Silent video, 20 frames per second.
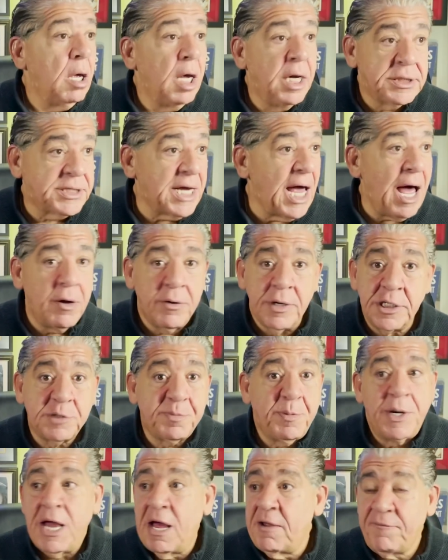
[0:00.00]
It's out.
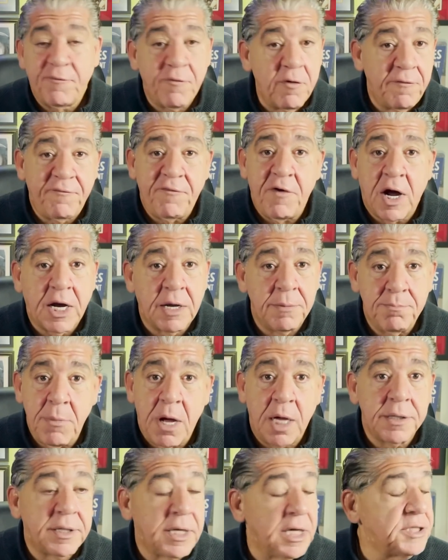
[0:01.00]
It's been out for a fucking
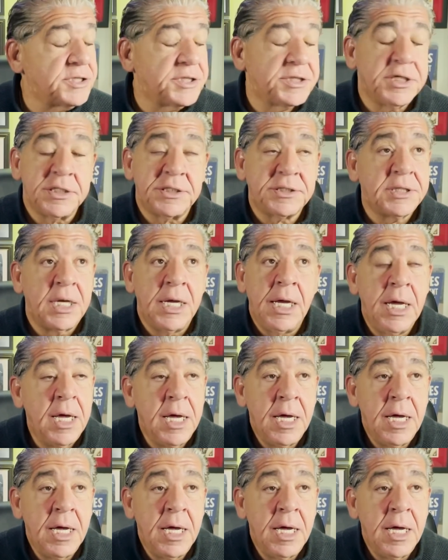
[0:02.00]
month. It's just,